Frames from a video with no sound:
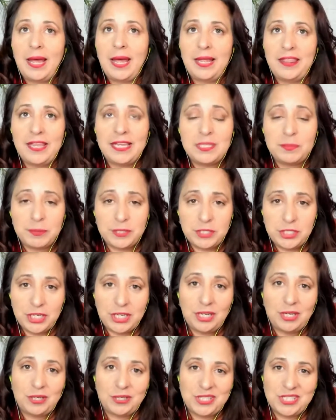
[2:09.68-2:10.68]
this
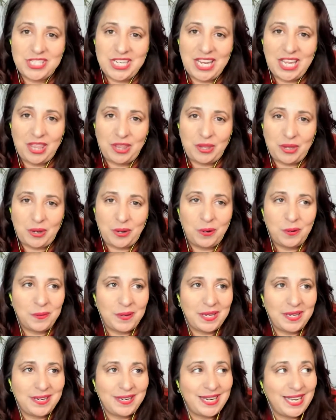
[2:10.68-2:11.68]
particular day, though,
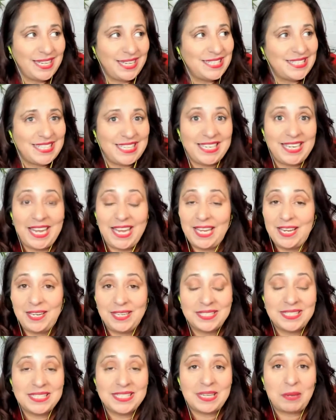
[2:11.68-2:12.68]
in 1980
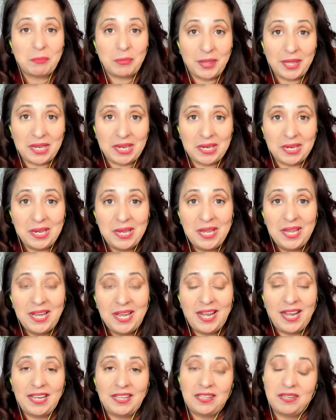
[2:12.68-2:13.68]
something,
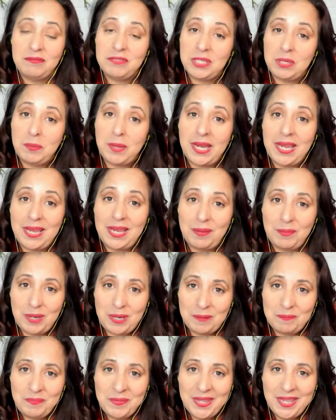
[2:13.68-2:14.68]
I lived in
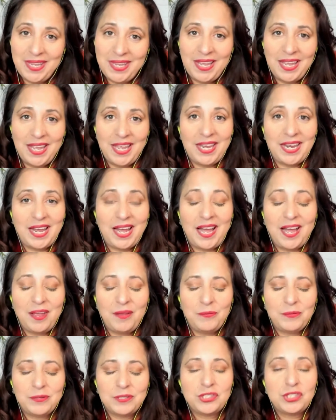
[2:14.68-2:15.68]
Miami and I
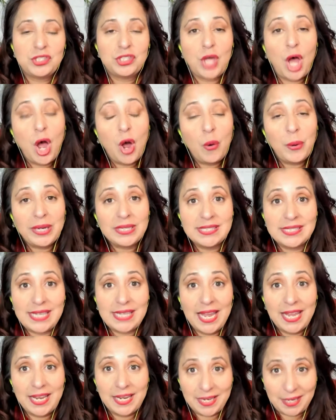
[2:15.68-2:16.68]
was so
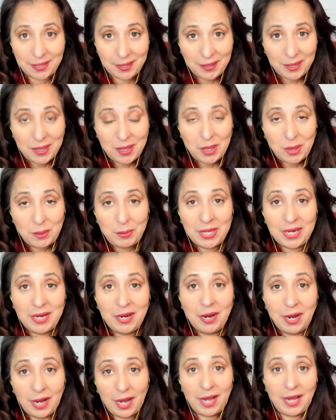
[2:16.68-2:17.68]
excited
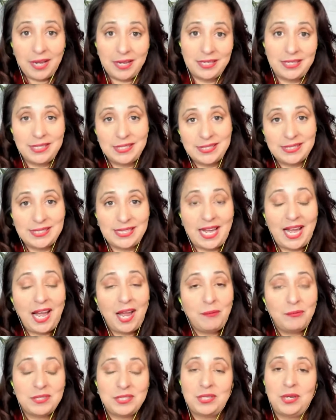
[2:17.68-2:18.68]
because I
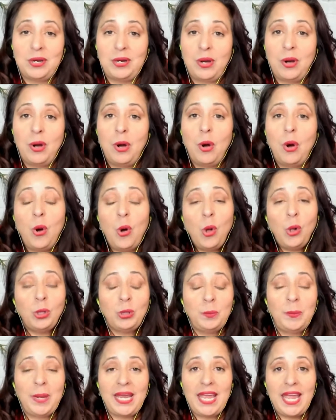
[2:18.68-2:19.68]
was going to hold
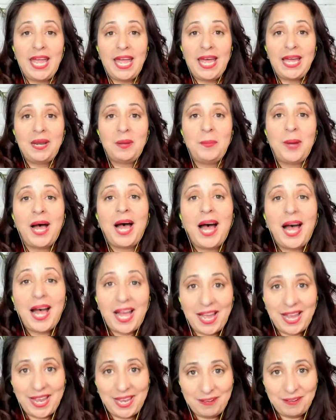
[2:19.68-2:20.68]
my head up
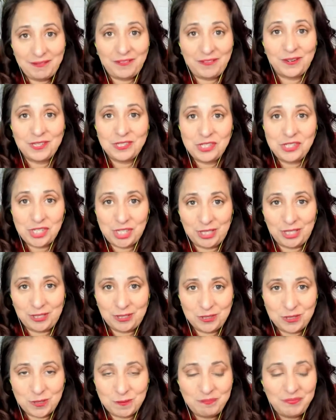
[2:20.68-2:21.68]
high for a
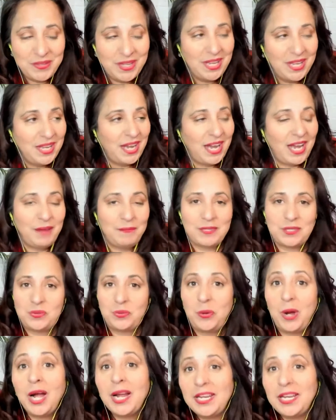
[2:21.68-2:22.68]
change. I was
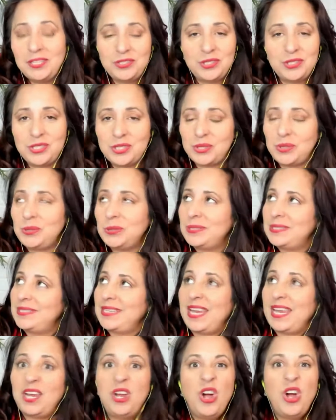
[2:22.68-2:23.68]
walking to school because
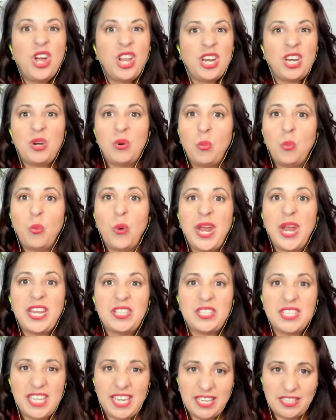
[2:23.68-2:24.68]
I couldn't wait
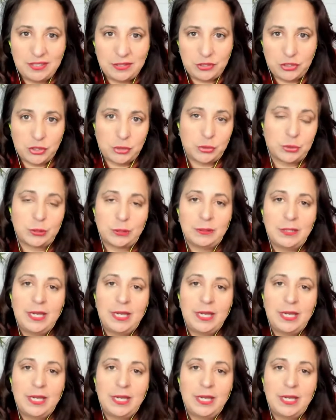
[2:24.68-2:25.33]
to get to school.